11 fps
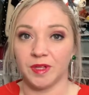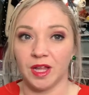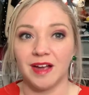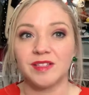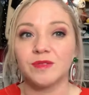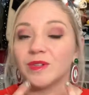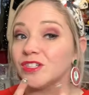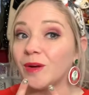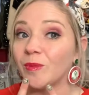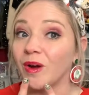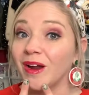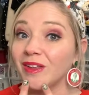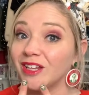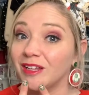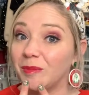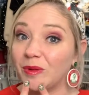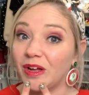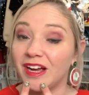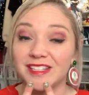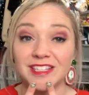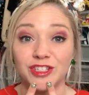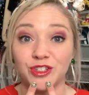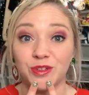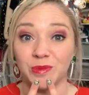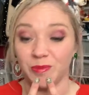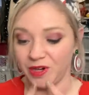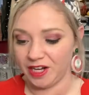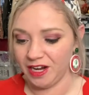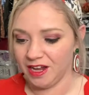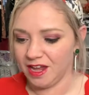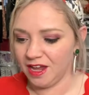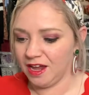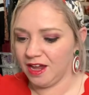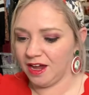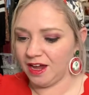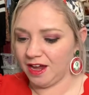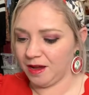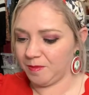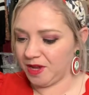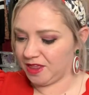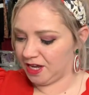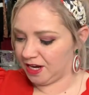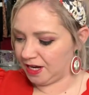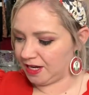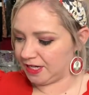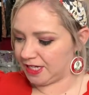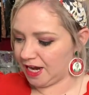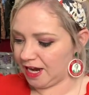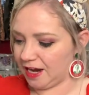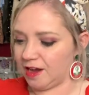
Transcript: gloss, which I'm wearing the lip gloss. It's super pretty. Um, and then day